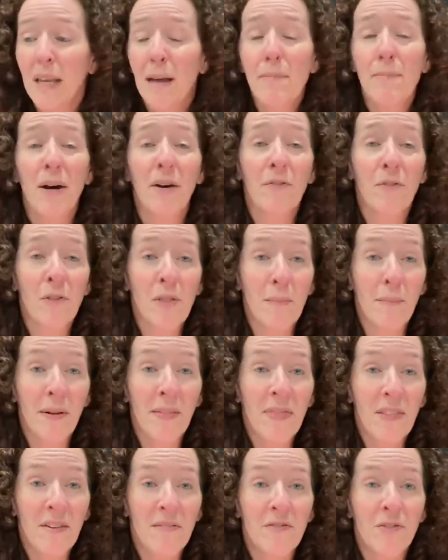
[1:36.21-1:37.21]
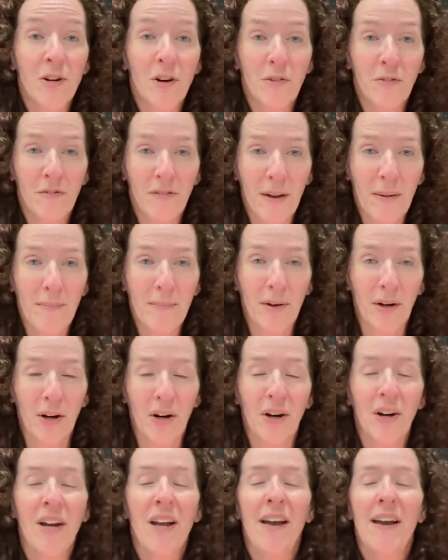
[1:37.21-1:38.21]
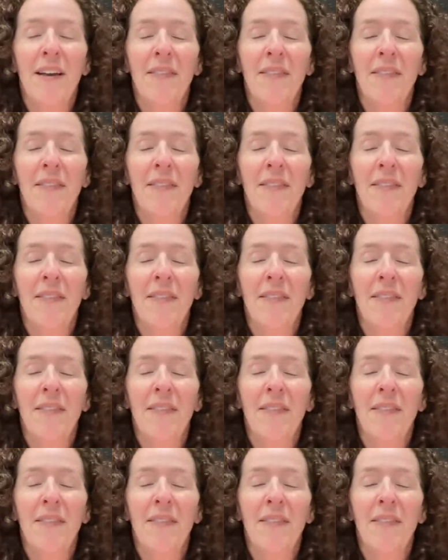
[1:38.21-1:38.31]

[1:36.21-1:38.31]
But for the month of November,